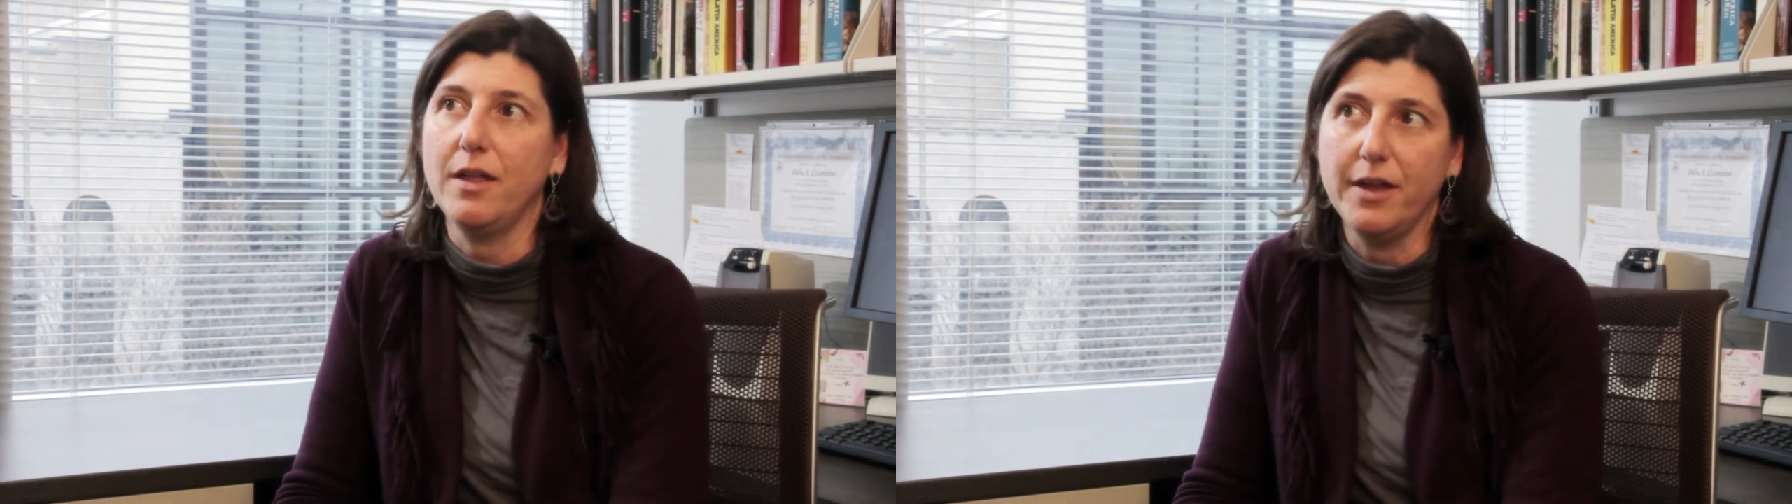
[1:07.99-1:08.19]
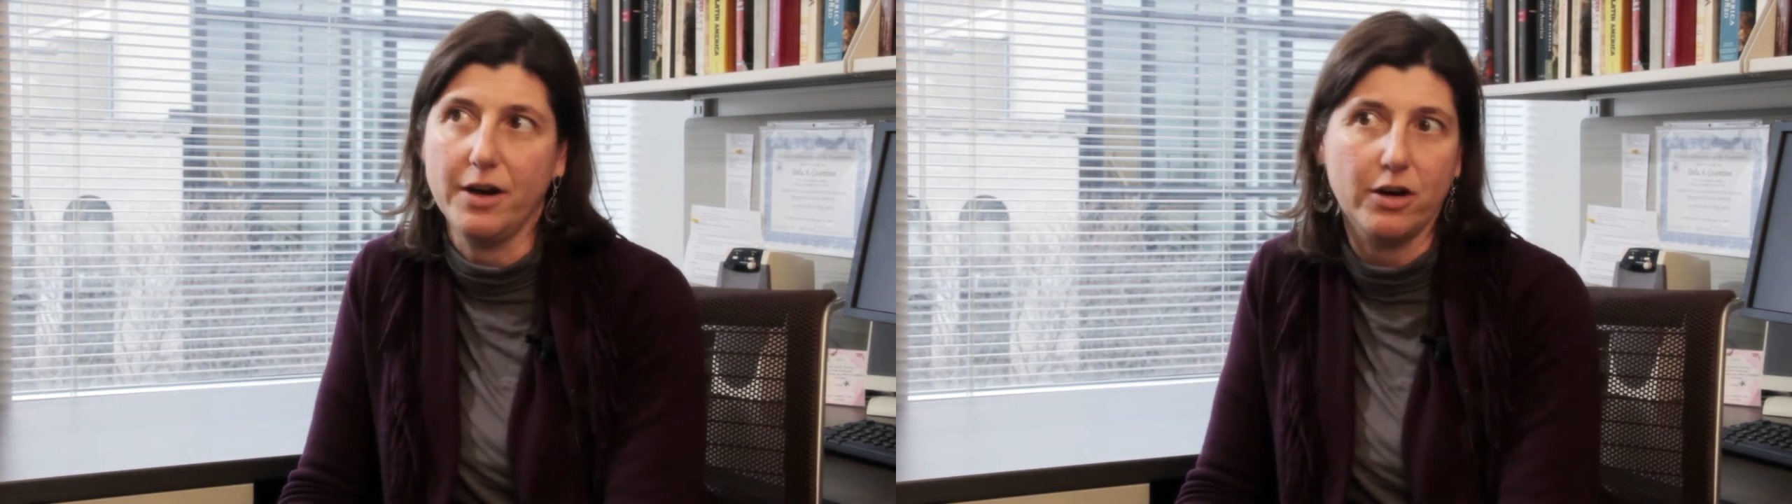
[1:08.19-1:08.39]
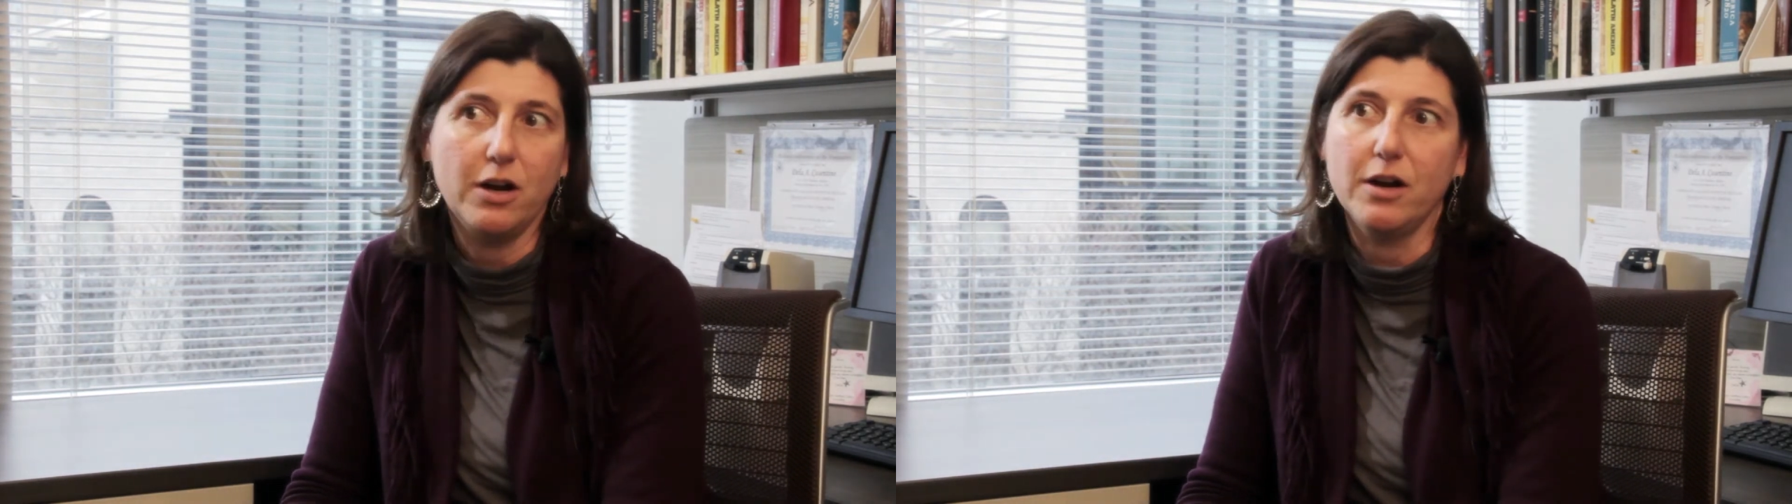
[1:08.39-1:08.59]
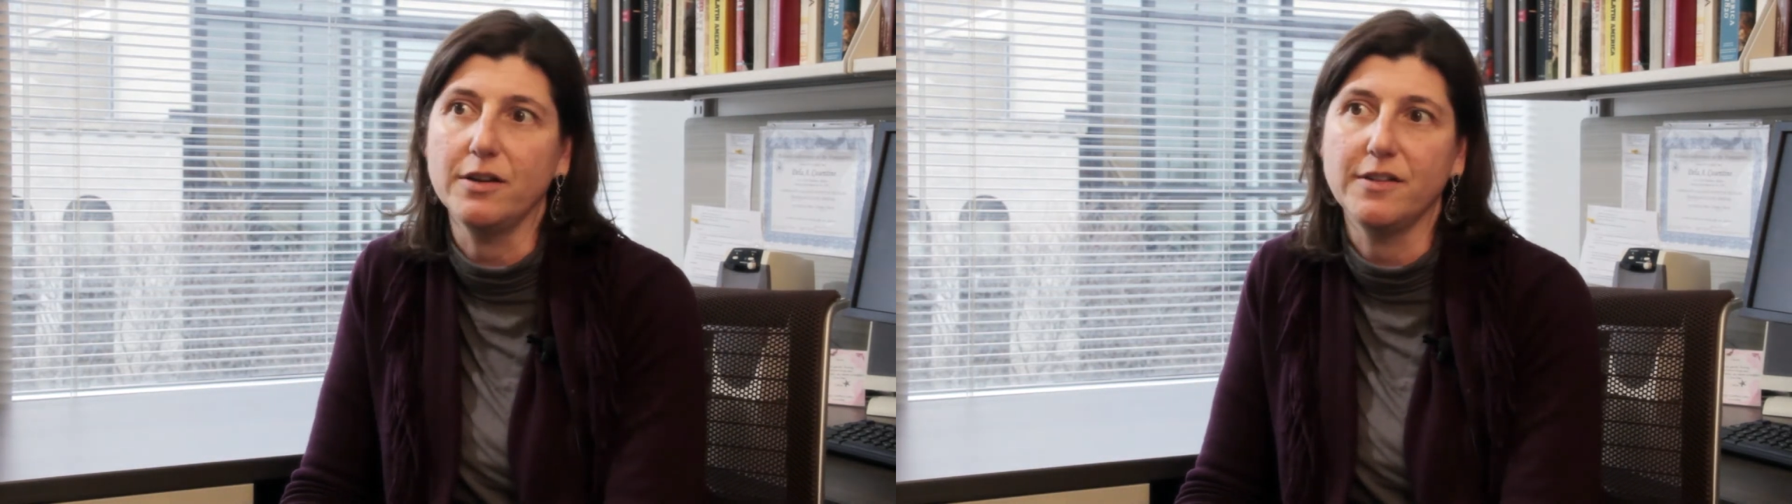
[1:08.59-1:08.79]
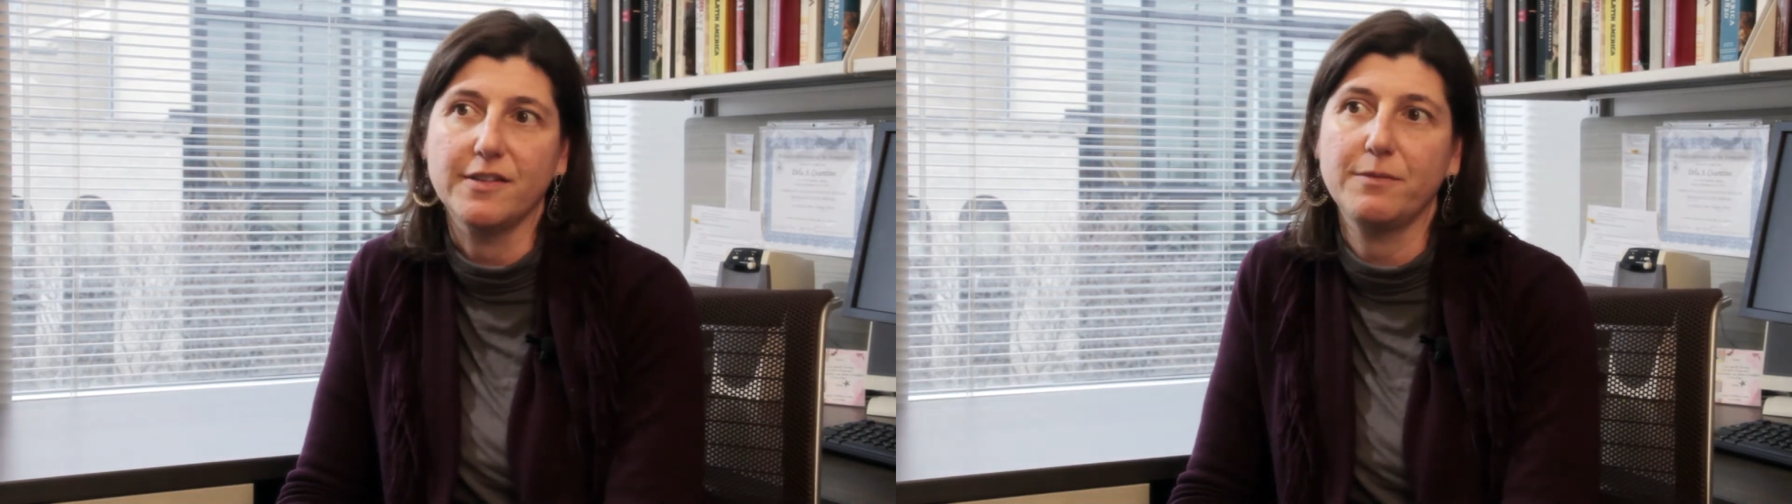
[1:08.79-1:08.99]
their
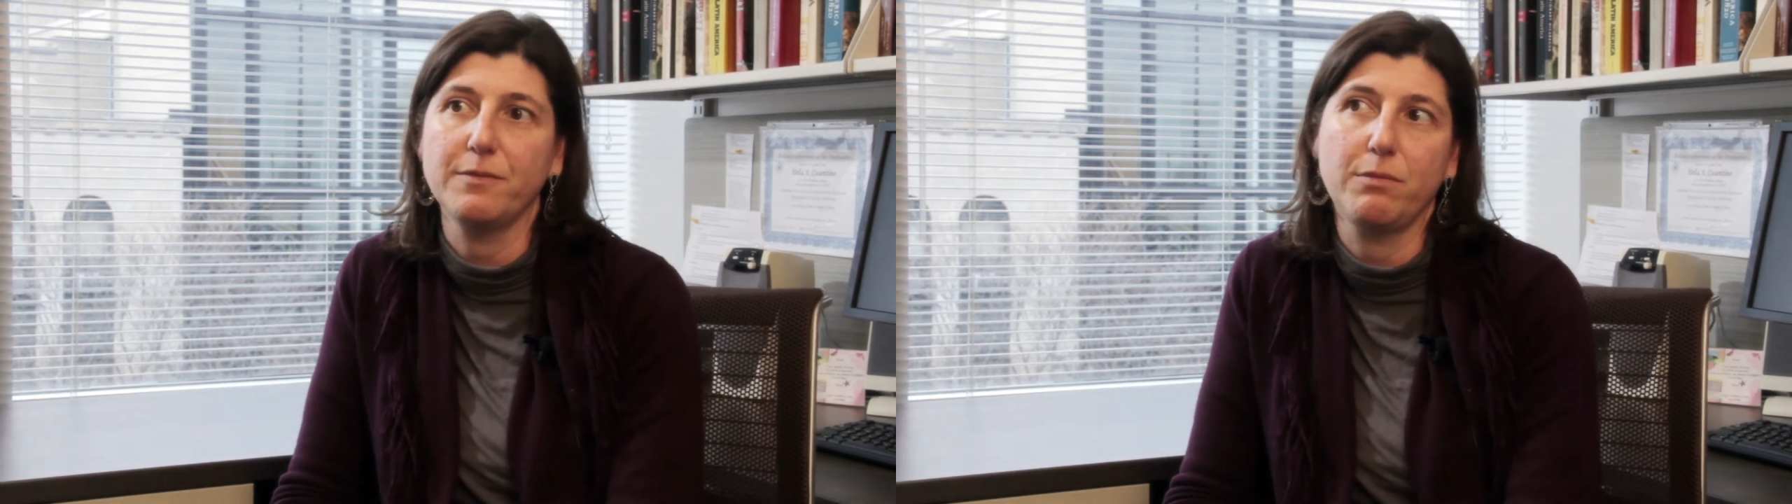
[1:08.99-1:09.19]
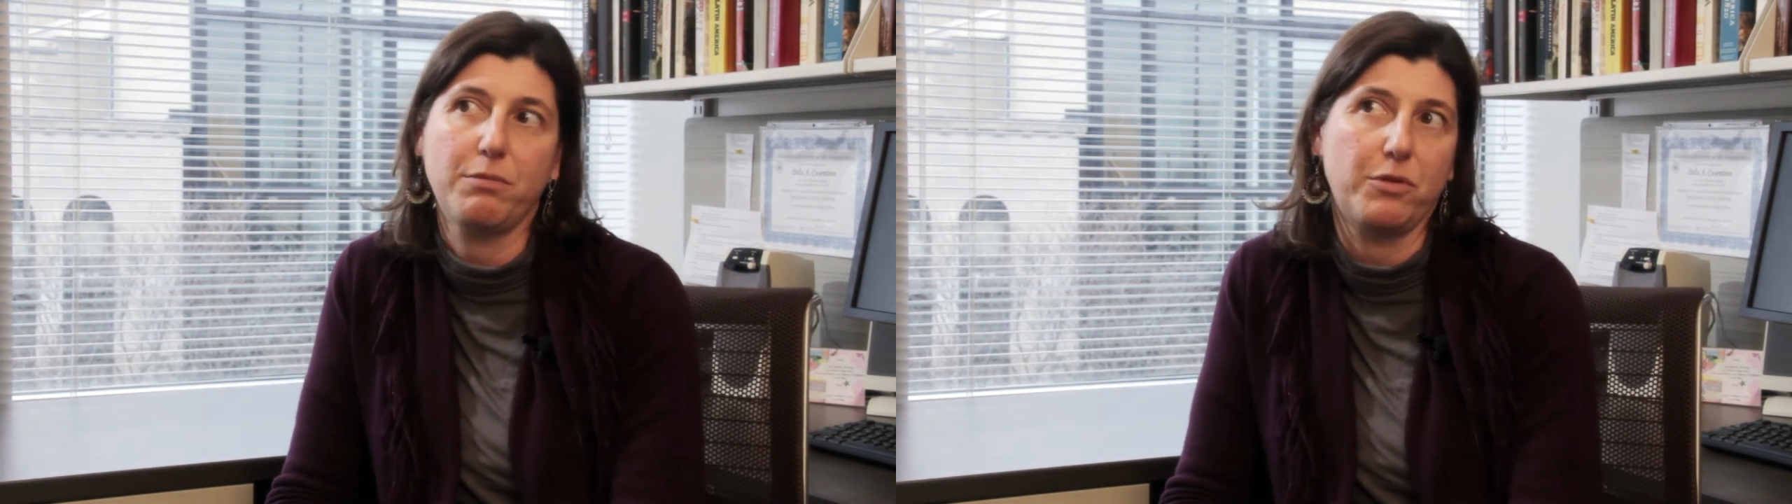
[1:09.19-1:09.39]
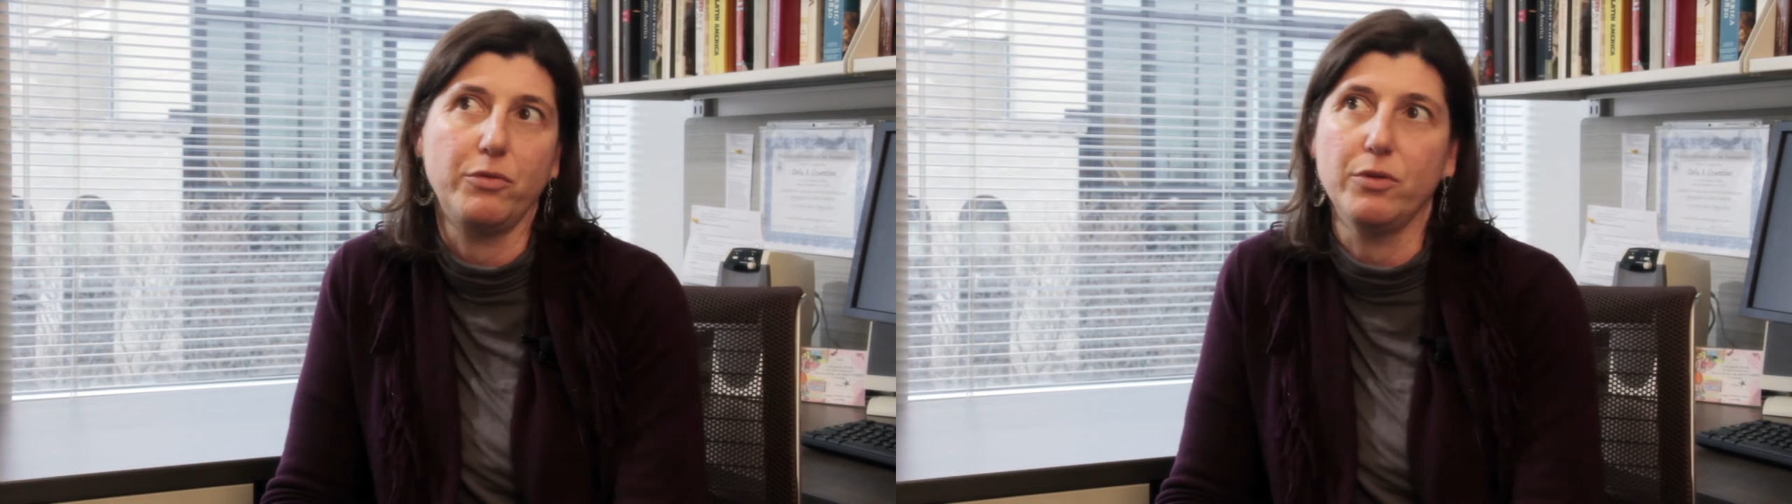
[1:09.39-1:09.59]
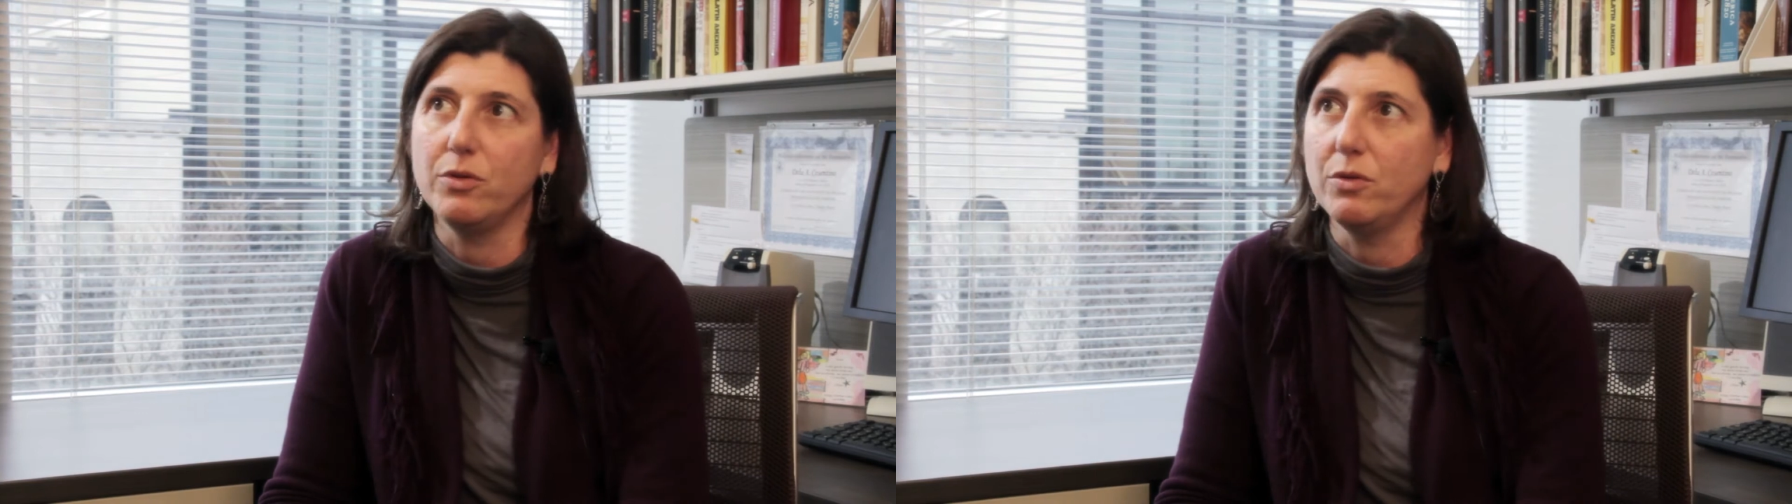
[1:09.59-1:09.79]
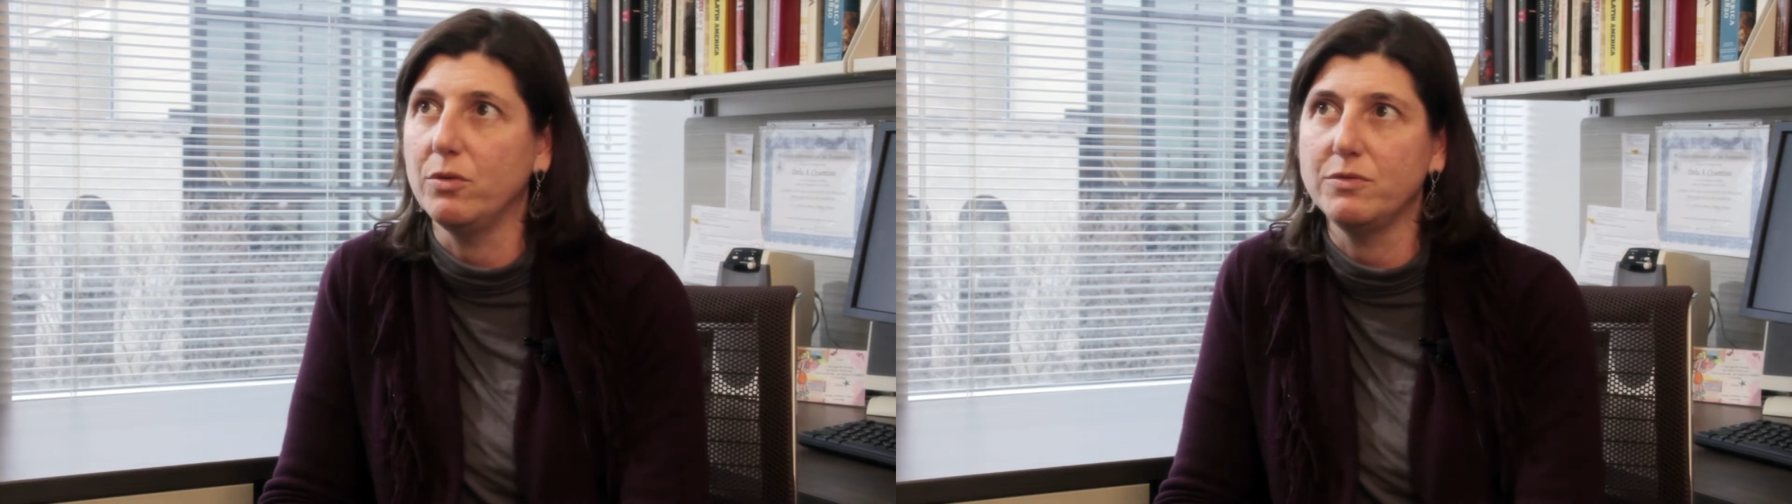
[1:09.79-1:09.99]
cards
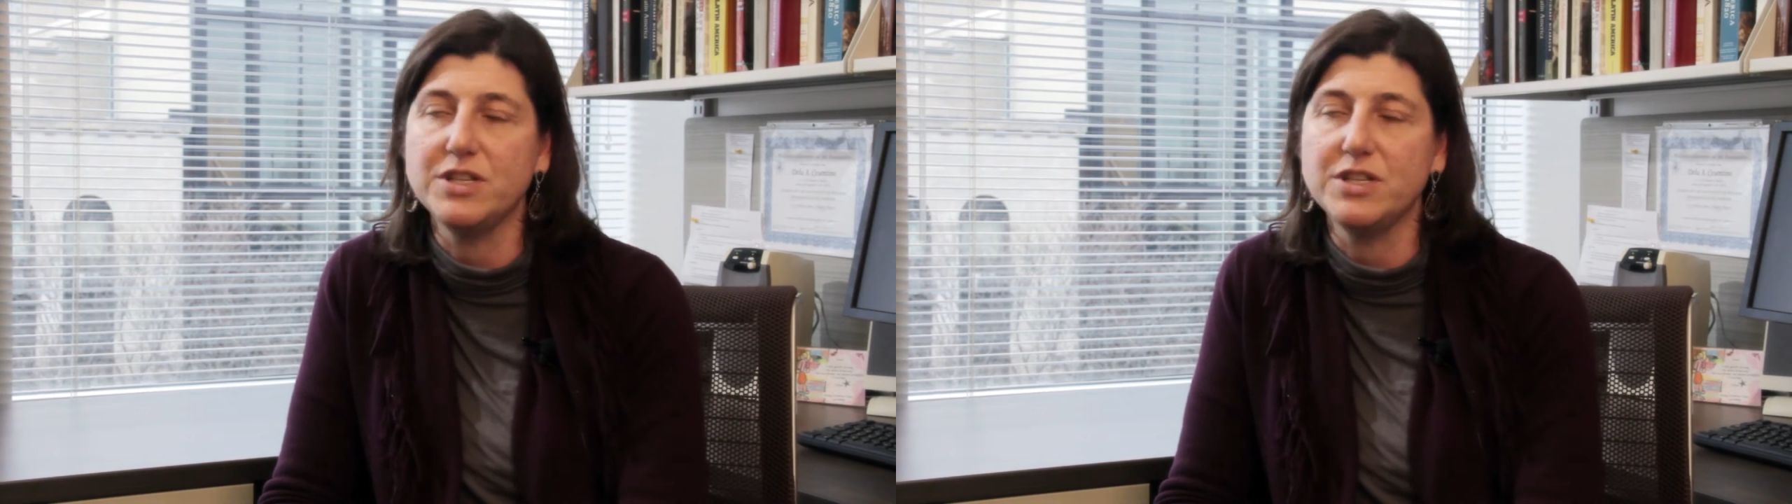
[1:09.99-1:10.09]
through